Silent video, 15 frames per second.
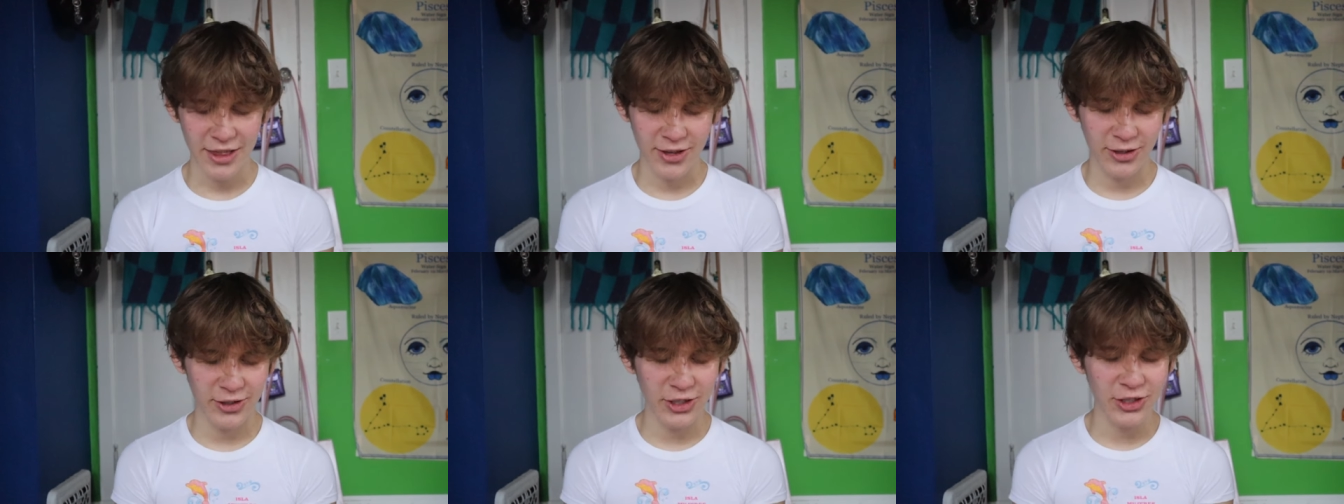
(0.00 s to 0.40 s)

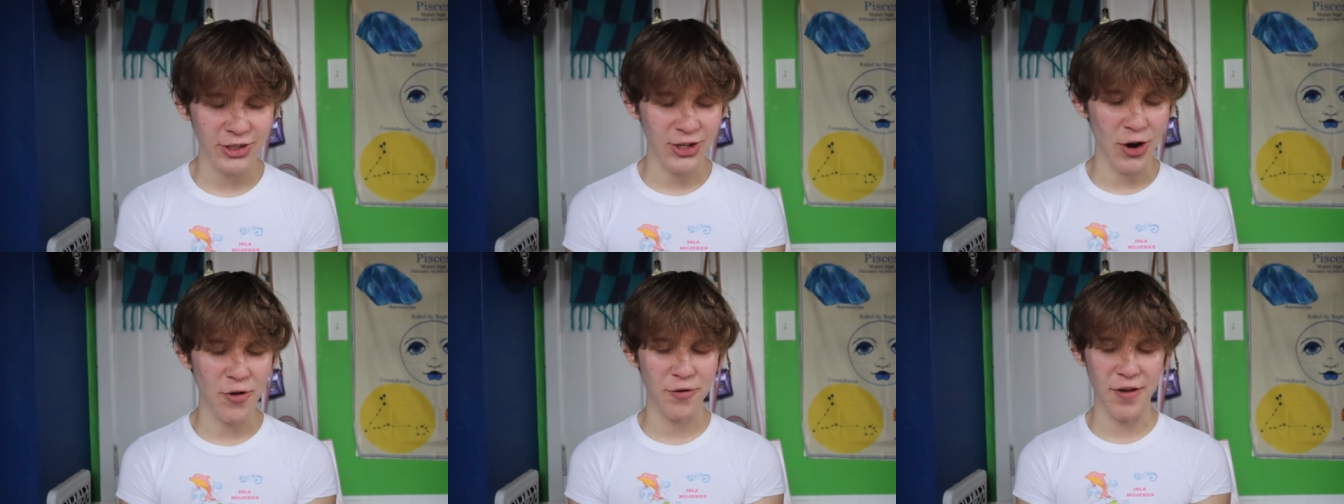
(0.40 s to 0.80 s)
They're
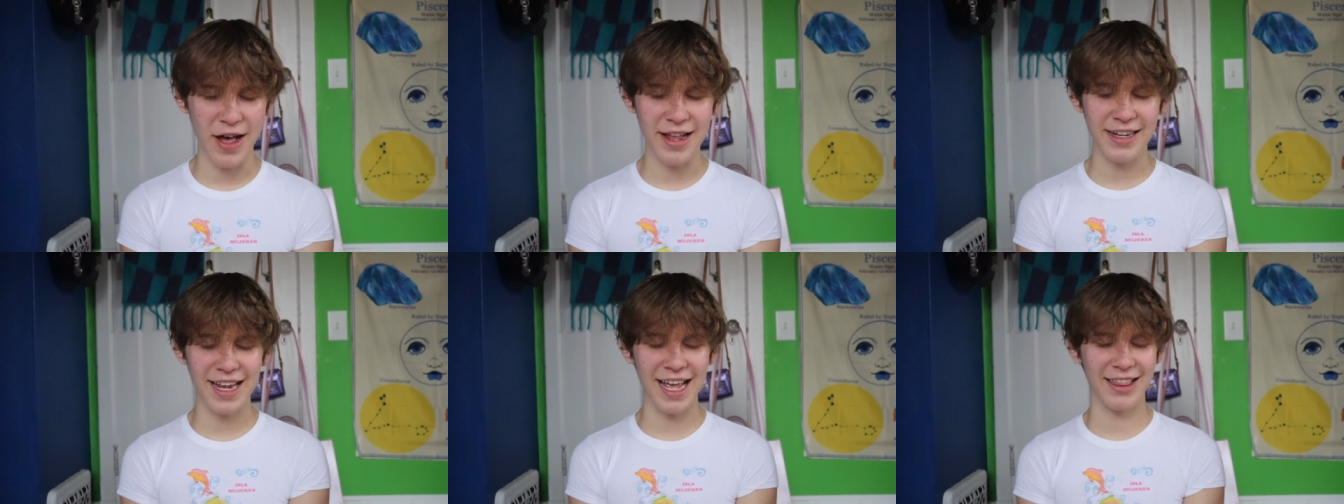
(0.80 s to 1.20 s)
just so
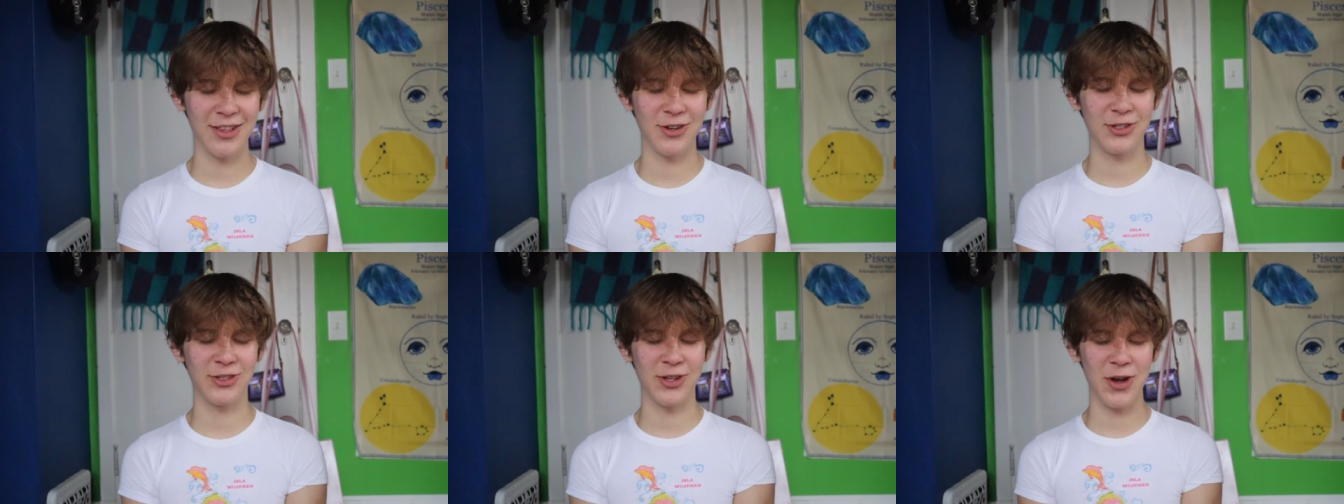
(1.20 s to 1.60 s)
fun and
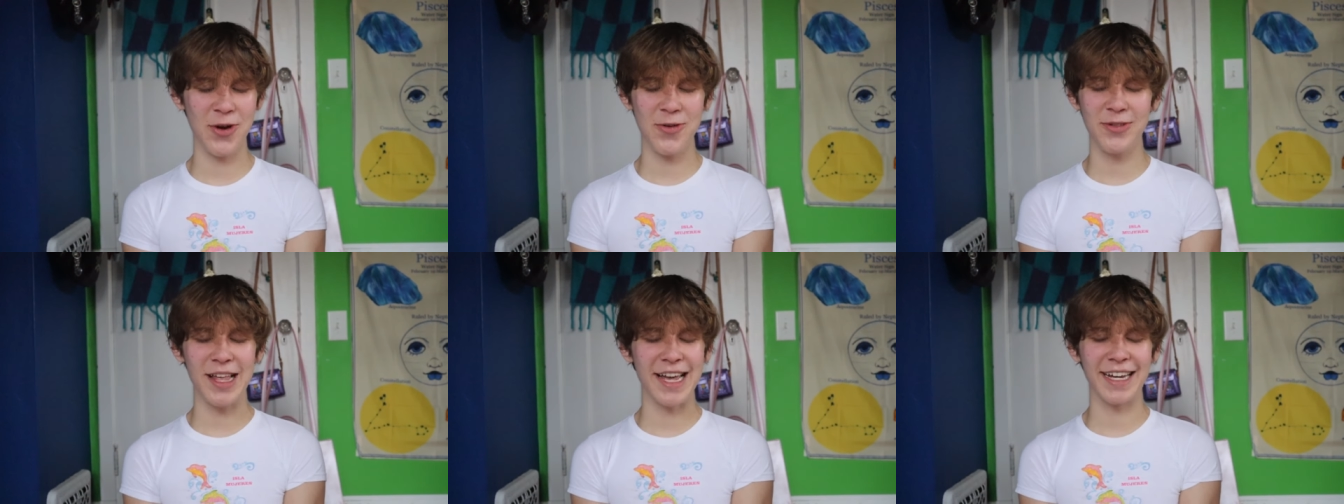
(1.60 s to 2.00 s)
they're
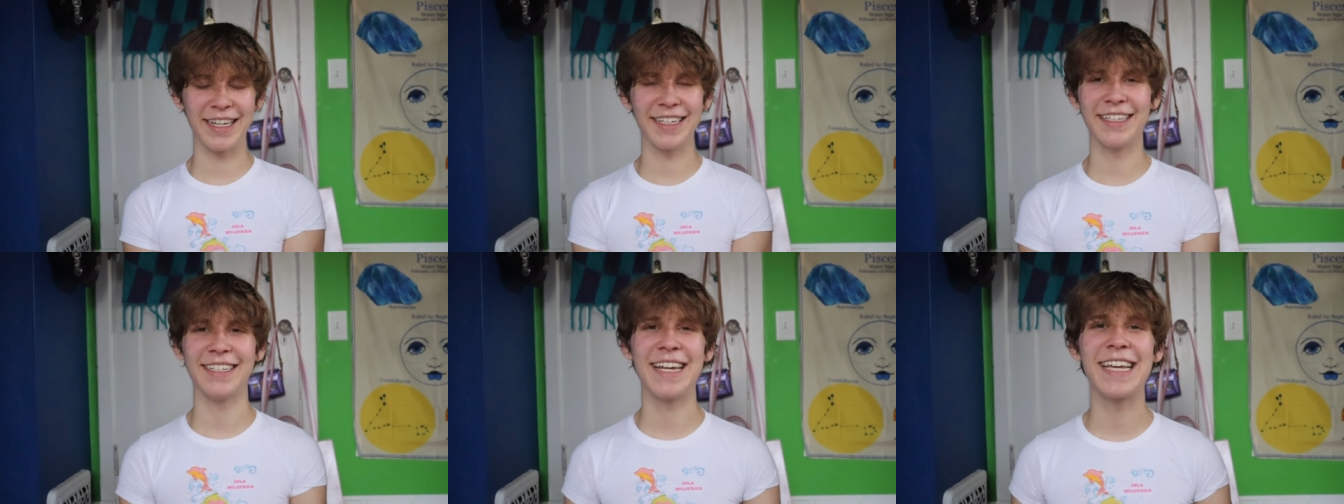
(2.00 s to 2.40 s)
so
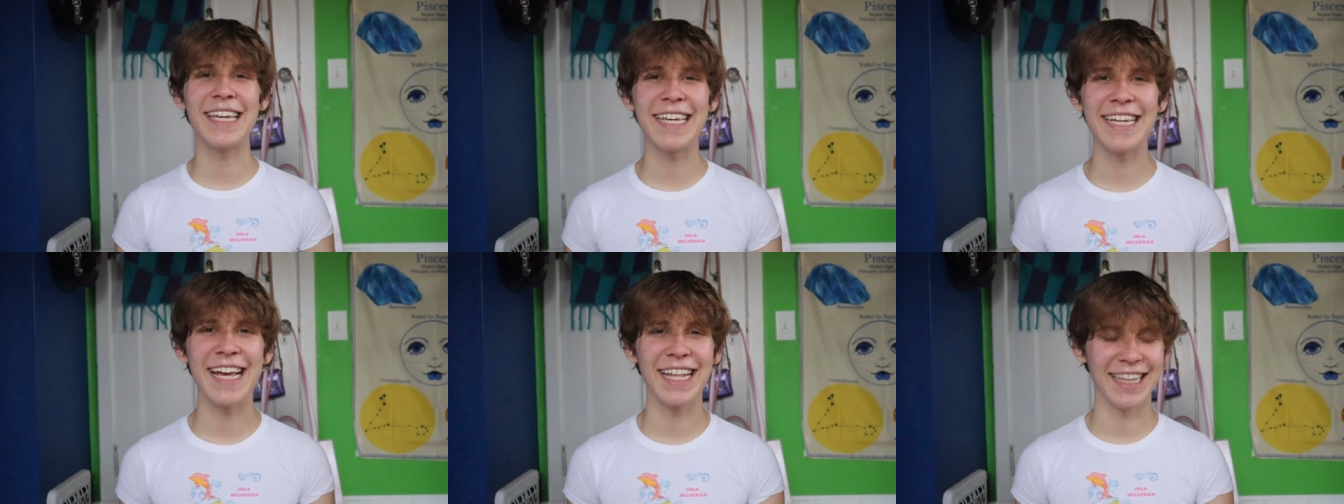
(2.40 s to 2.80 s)
like
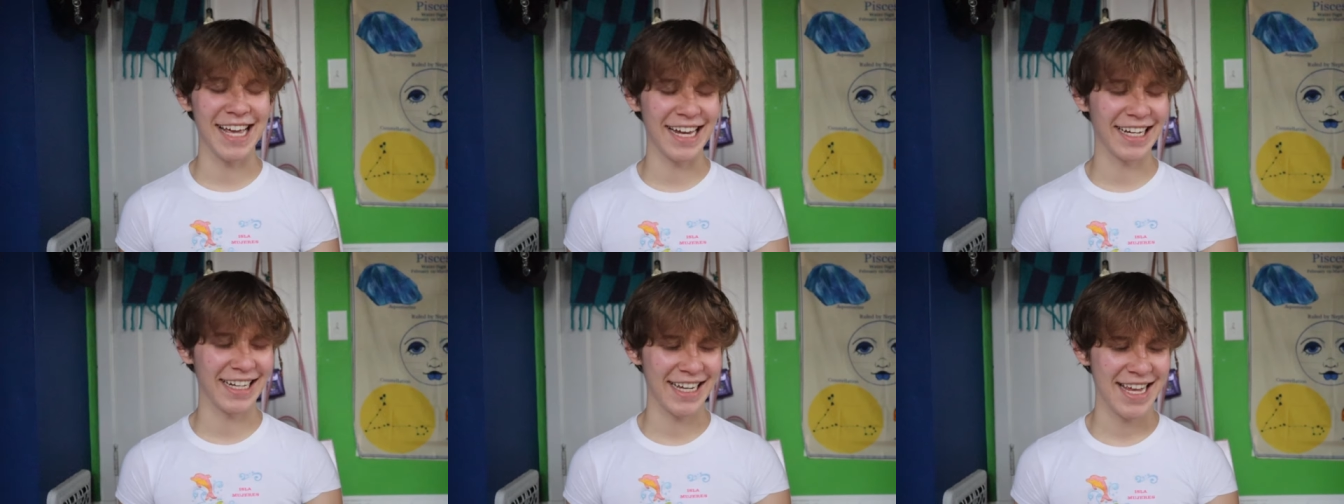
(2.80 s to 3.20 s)
Nicki and
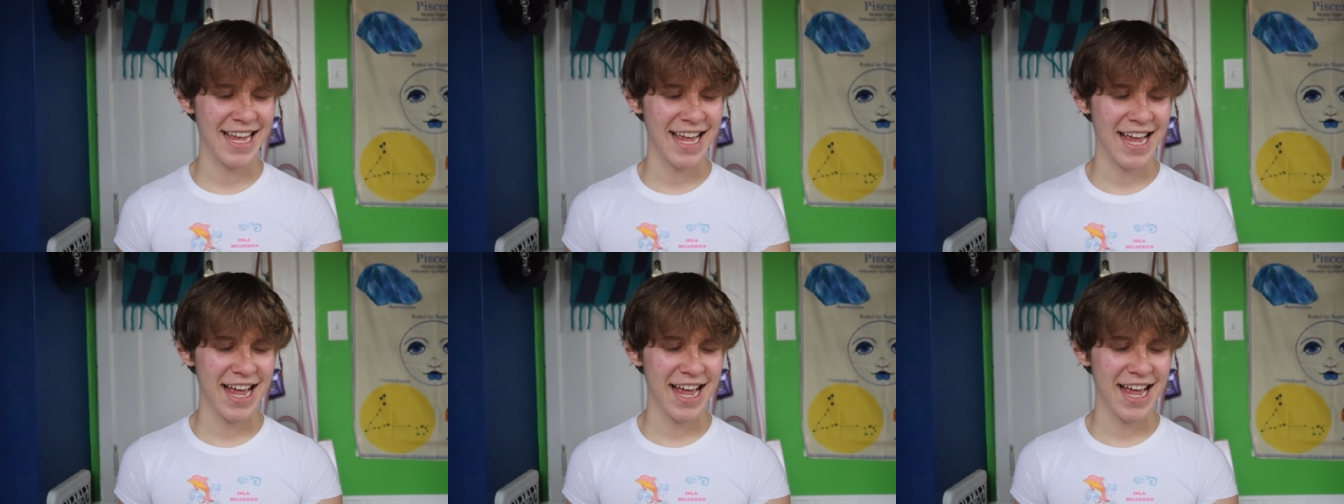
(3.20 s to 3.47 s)
like,